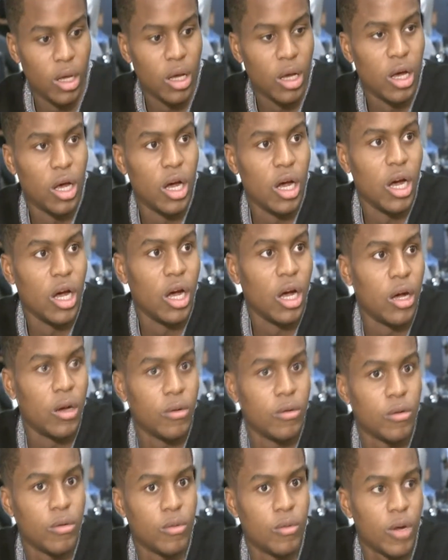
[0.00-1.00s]

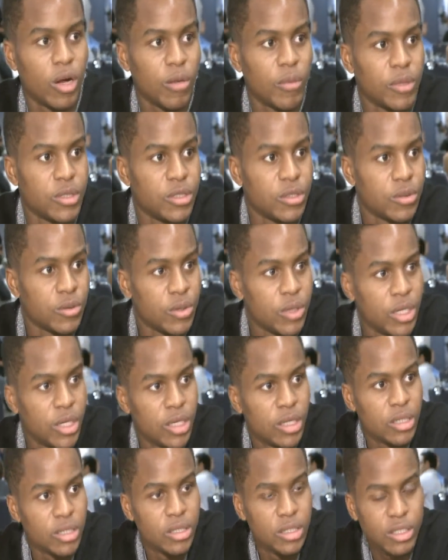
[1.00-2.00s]
What I've been
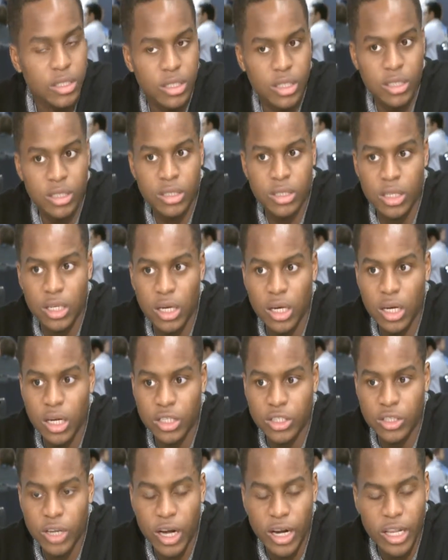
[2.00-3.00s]
doing is just
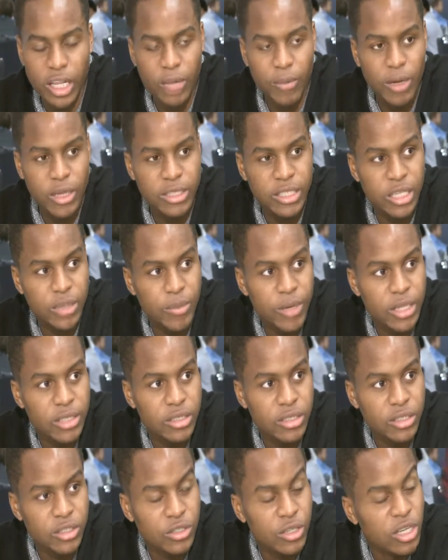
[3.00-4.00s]
trying to get my
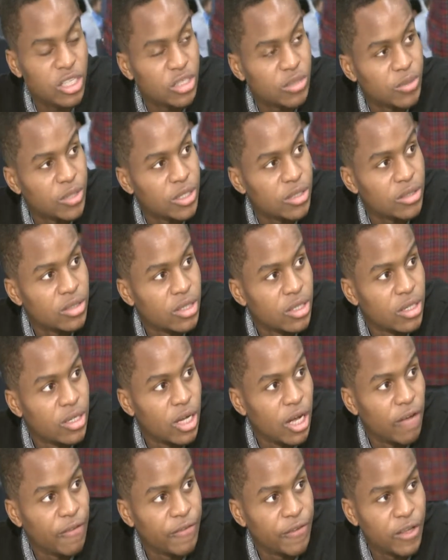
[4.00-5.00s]
teammates to trust me.
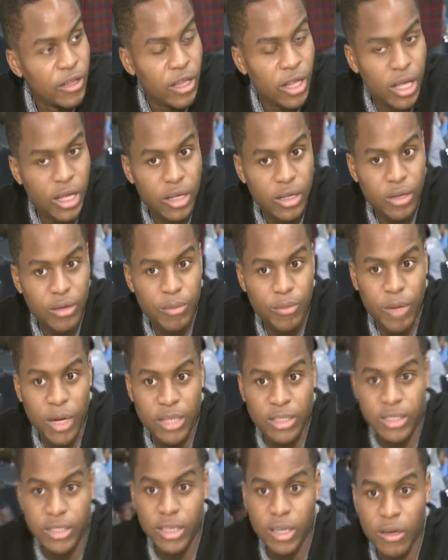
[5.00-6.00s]
I feel like
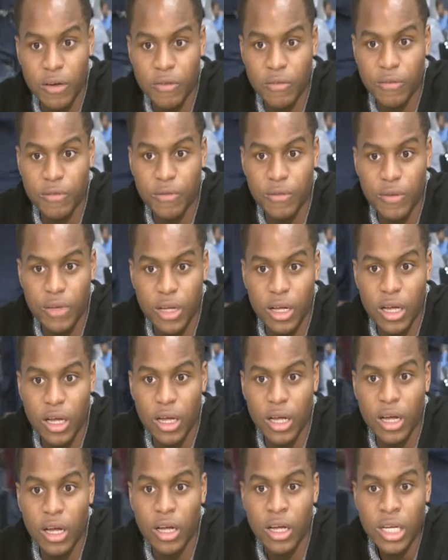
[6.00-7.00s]
myself,
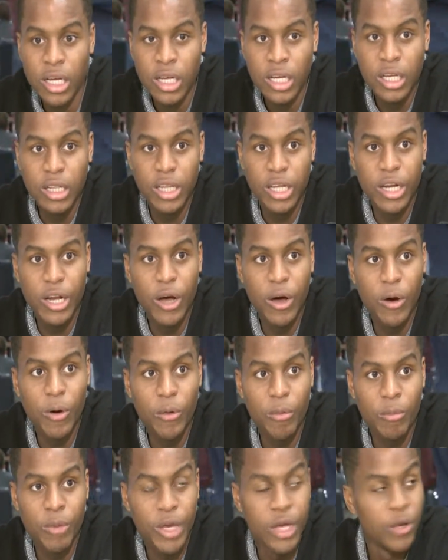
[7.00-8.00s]
they
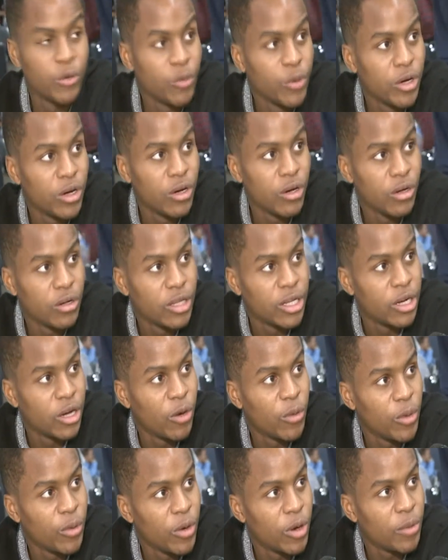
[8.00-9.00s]
know me and Will, they
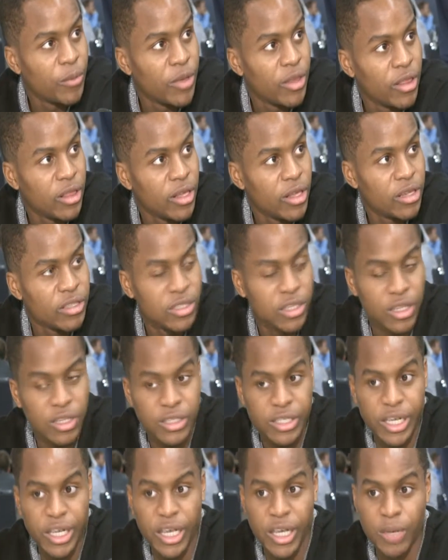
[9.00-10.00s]
know we want to be the leaders of
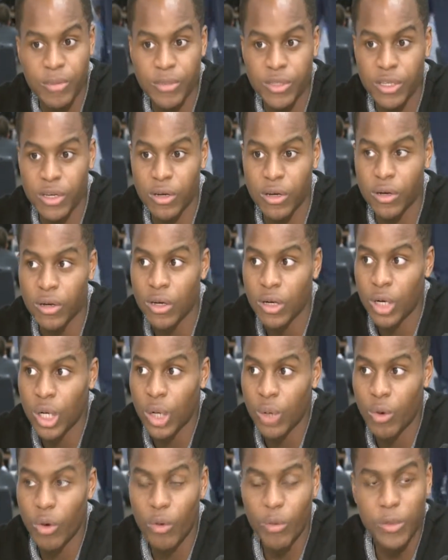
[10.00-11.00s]
the team. So
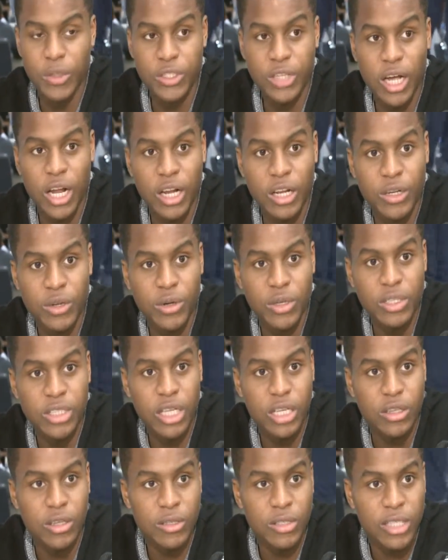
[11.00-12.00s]
what we've been trying to do is
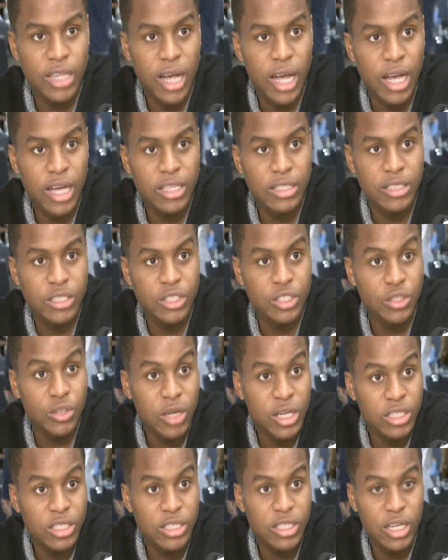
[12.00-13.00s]
get those guys to
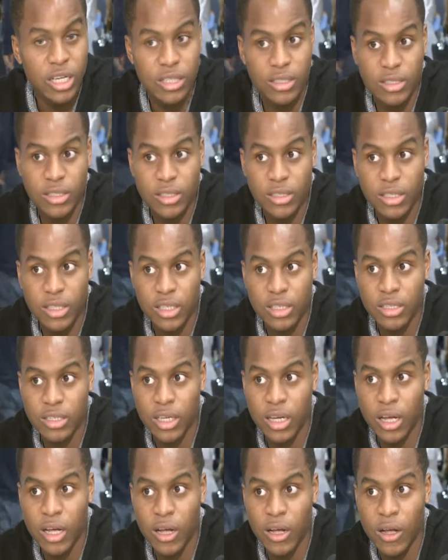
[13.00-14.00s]
trust us because,
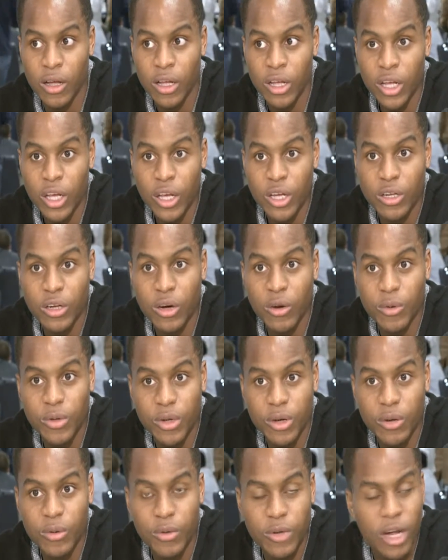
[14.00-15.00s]
we know
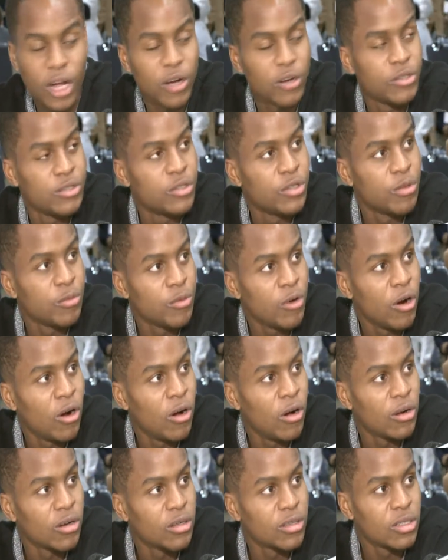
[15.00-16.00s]
we're not going to do them
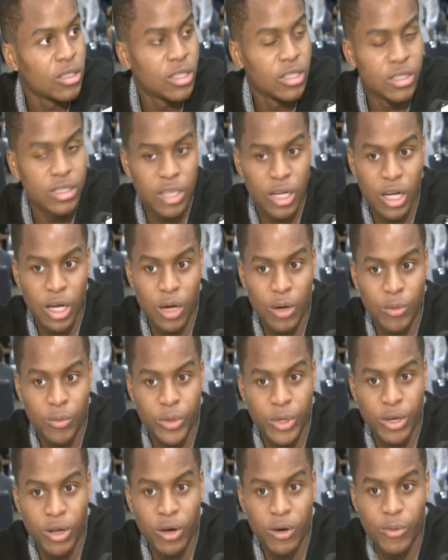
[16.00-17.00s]
wrong because
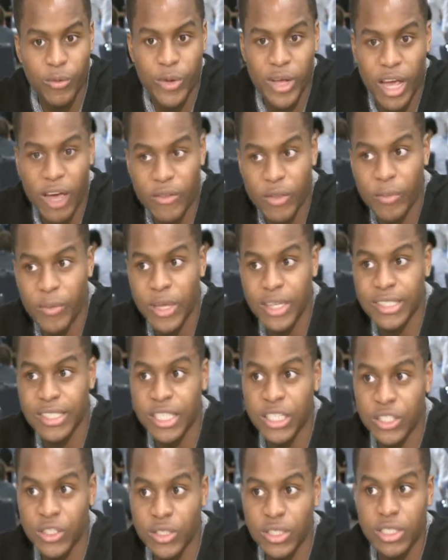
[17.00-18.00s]
we know we have the best
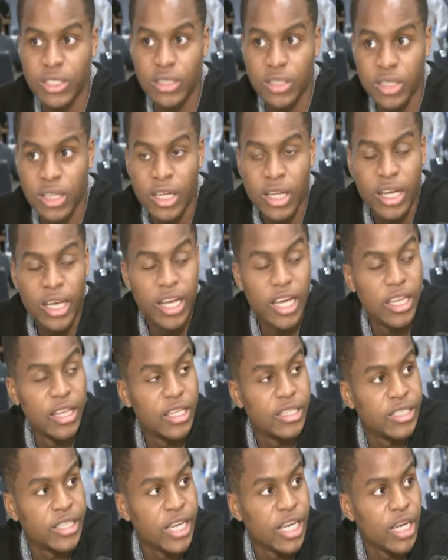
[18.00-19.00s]
interests in
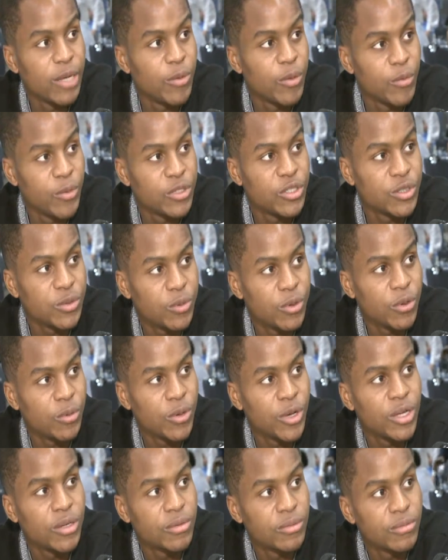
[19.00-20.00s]
the team and we just want to
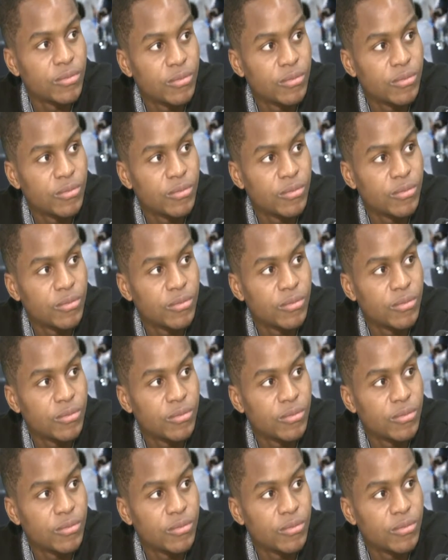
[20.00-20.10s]
win.